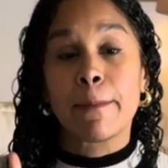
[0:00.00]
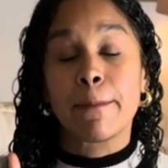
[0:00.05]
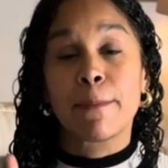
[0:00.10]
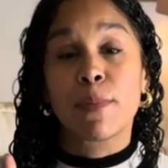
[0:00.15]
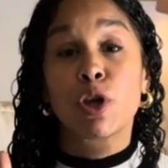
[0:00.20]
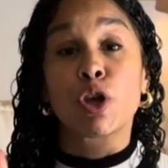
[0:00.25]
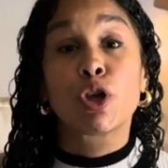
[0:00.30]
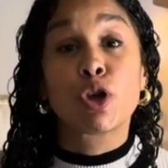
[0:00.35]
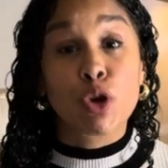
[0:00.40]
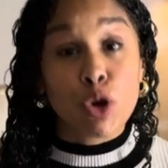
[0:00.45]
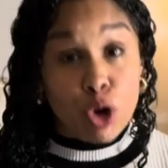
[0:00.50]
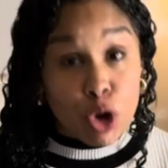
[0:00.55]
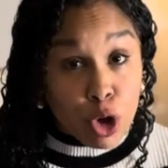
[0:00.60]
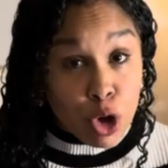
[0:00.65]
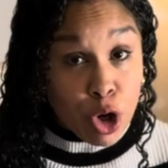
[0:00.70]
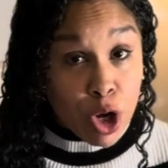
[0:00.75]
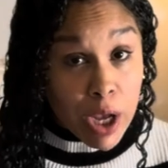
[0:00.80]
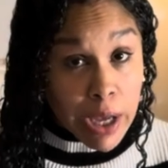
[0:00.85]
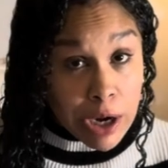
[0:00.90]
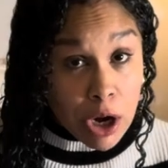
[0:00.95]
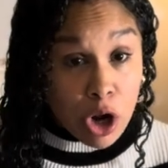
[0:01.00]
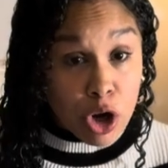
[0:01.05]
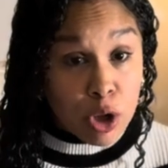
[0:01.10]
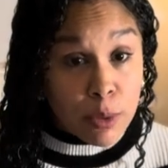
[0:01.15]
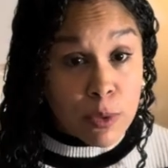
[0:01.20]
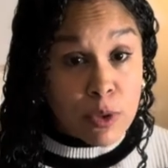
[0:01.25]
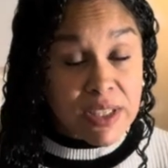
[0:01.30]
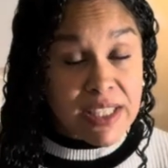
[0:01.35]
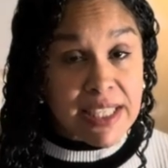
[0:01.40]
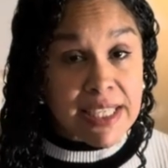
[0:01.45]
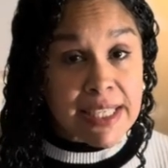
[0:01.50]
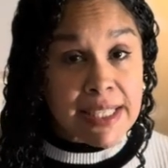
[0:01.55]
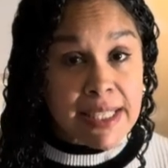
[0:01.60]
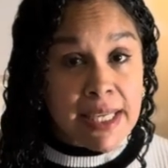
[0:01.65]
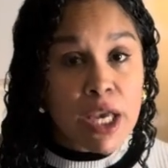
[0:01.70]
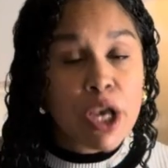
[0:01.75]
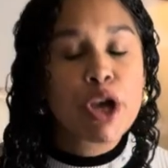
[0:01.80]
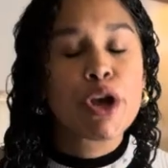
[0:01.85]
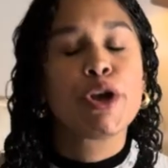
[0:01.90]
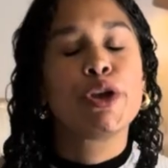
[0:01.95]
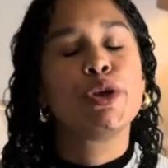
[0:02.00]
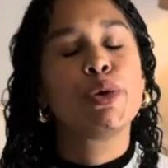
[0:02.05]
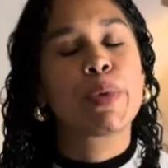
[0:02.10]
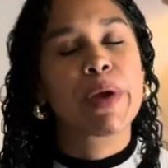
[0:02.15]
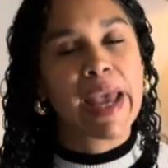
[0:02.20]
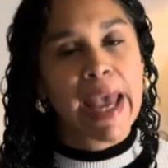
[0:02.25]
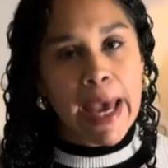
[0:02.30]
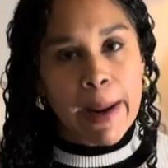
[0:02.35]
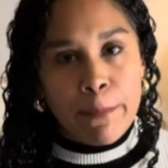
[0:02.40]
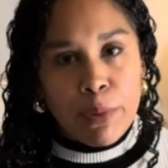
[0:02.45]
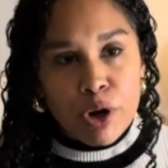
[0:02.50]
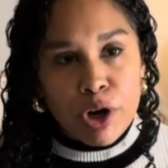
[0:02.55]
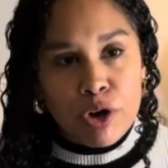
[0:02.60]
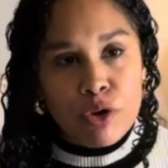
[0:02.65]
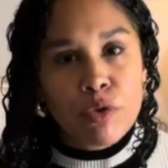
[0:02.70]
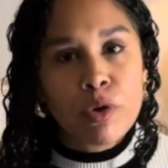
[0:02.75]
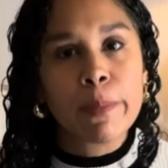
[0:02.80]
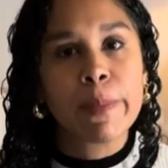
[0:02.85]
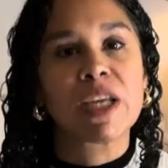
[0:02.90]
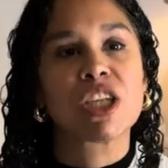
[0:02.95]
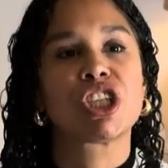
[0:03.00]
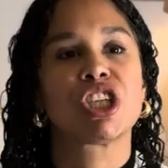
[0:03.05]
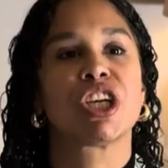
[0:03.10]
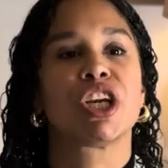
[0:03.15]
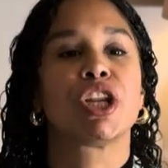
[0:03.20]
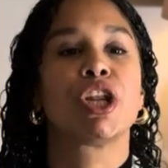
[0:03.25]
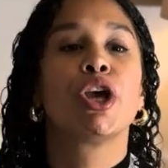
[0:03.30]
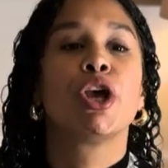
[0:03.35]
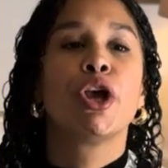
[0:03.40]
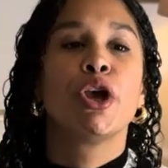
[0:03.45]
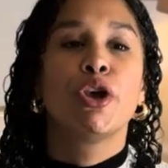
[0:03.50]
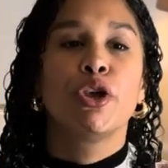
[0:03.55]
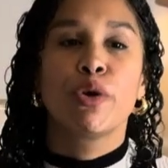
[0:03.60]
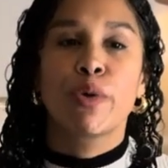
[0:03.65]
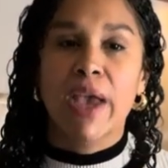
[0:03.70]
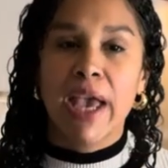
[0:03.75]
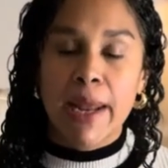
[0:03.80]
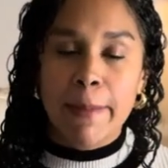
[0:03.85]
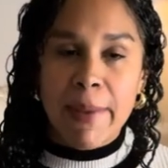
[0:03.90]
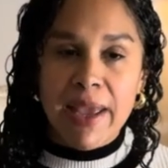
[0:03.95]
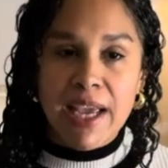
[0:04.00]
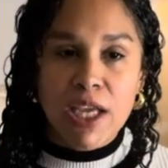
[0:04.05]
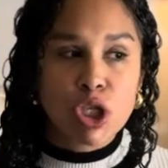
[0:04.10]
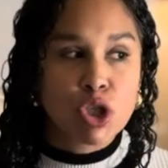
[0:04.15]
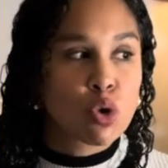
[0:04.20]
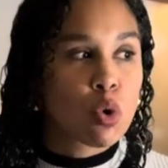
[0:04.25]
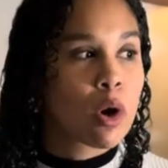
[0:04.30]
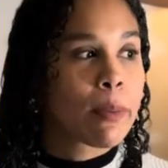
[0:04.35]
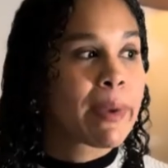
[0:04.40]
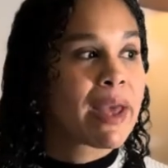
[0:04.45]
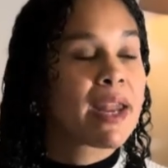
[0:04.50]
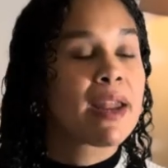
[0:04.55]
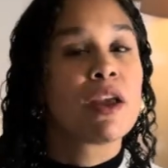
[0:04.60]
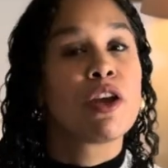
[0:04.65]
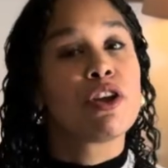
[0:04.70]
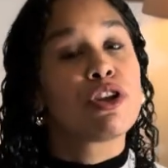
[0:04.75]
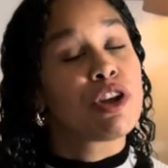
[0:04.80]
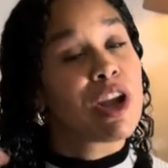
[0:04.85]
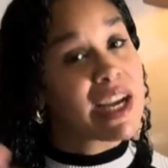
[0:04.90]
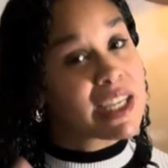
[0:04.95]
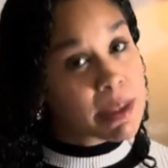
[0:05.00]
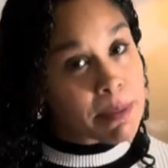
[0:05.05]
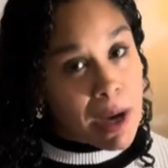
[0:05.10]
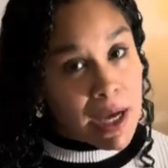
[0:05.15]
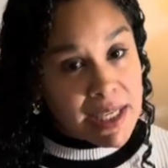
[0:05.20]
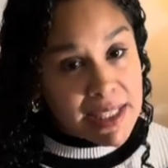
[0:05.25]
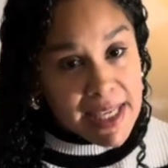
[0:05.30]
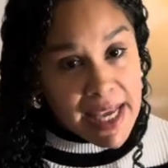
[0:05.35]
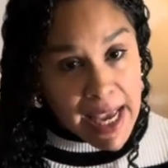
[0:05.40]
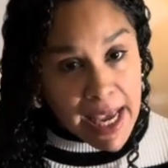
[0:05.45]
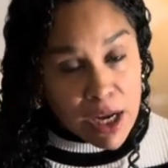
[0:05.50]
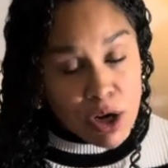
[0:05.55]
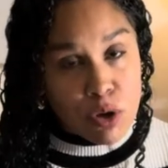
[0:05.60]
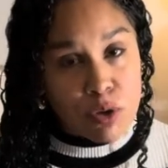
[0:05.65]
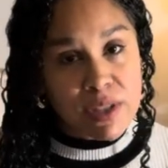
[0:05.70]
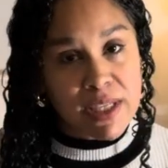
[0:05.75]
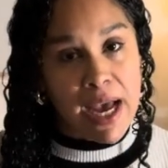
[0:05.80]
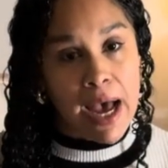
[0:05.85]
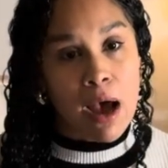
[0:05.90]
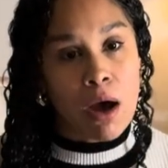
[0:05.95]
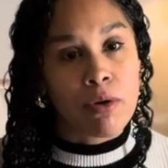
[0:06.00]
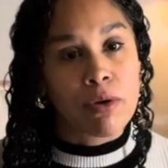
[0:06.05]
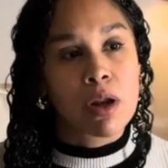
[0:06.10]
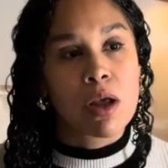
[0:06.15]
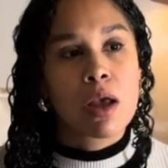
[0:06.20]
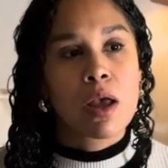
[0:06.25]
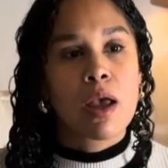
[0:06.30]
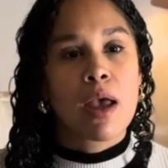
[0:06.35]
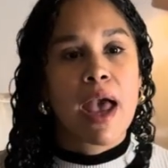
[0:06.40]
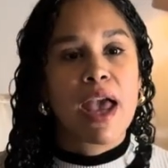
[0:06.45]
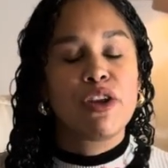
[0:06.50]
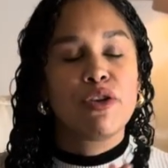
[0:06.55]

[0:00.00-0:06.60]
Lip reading: cure an autoimmune disease. You can put it in remission, you can make it dormant, your antibodies can go down, and